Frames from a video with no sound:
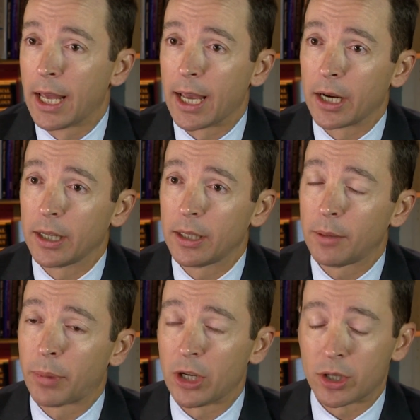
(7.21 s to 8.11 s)
And
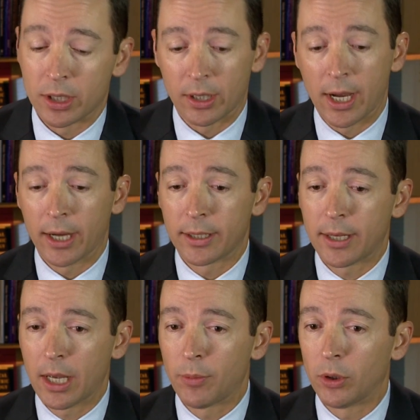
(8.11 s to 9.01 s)
patients lie on a
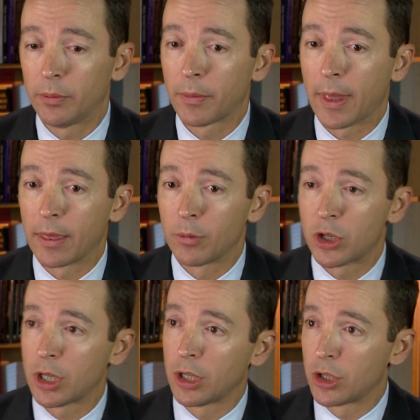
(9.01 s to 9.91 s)
table and the
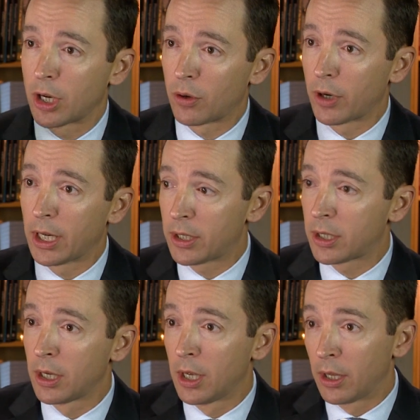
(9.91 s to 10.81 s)
machine generates